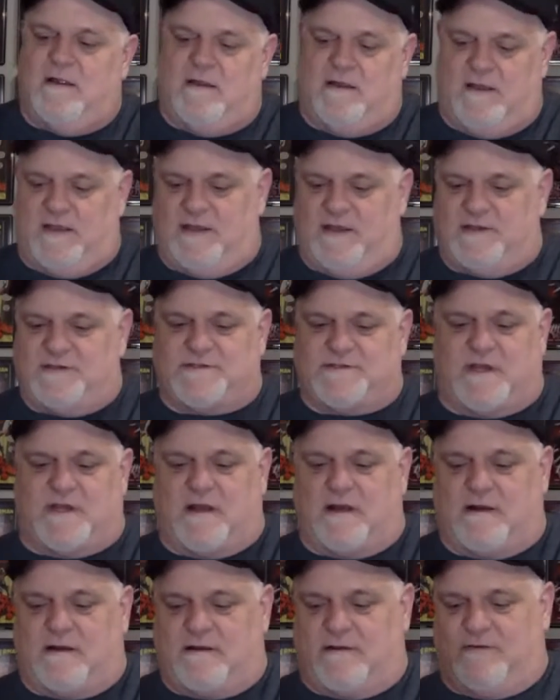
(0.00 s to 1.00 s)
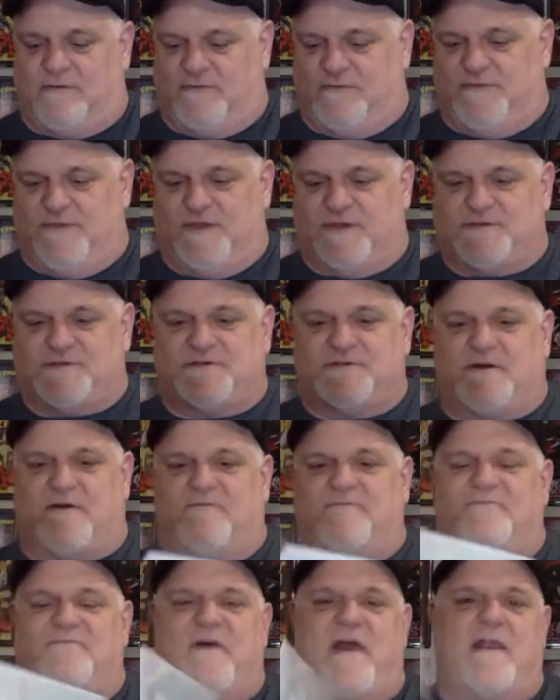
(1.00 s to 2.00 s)
is this
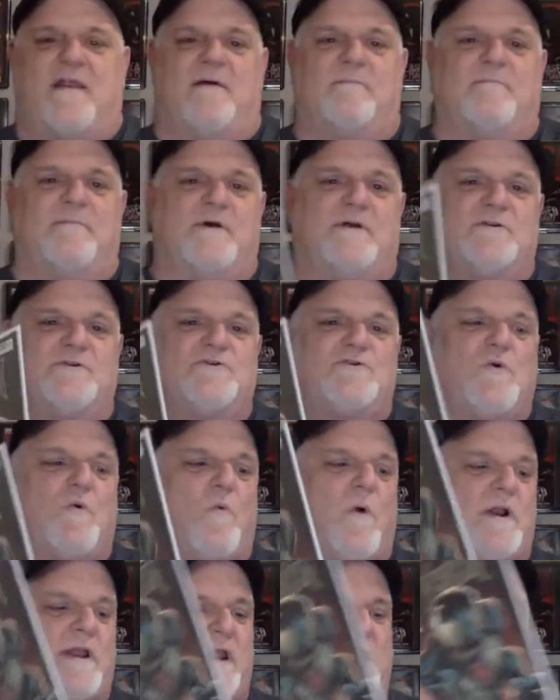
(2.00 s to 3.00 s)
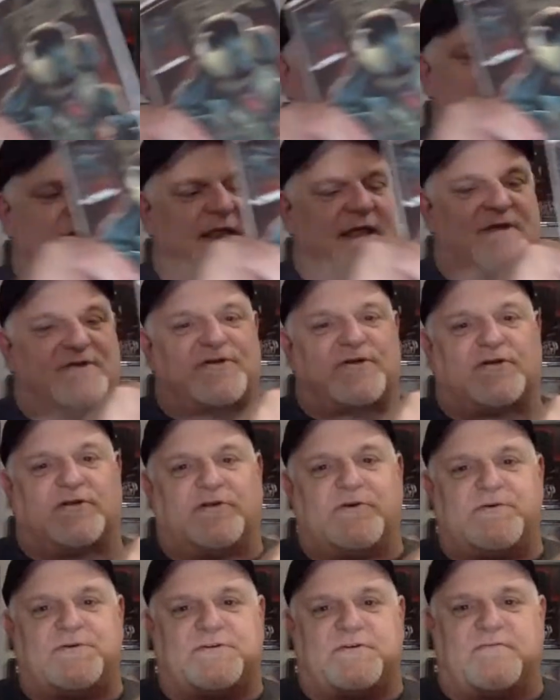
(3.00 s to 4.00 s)
Venom 29
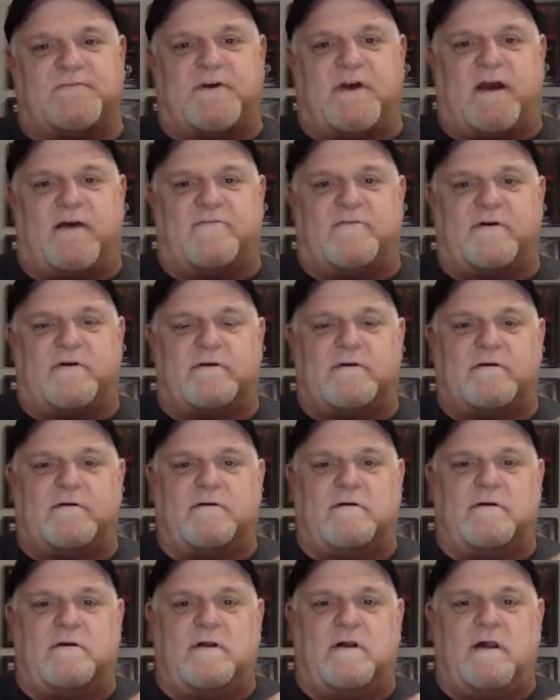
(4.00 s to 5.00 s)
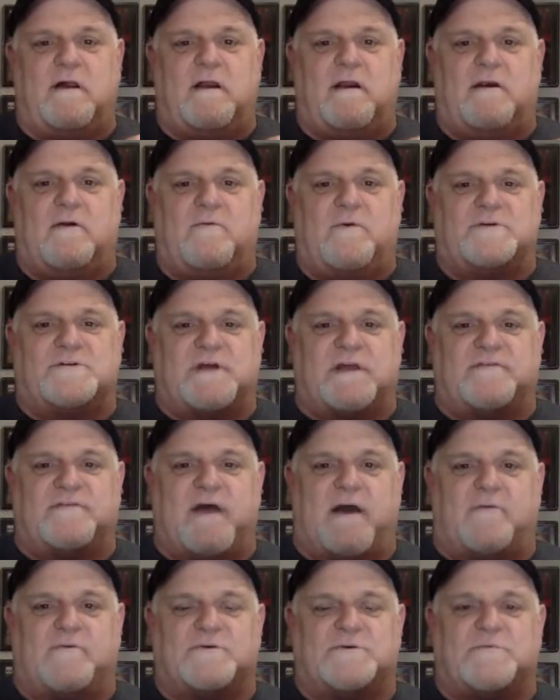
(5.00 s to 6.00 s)
exclusive cover, which I
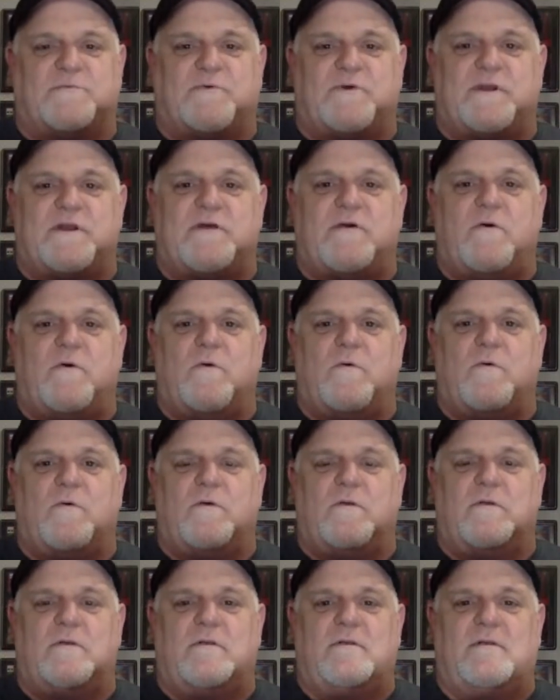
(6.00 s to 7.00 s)
thought was pretty cool.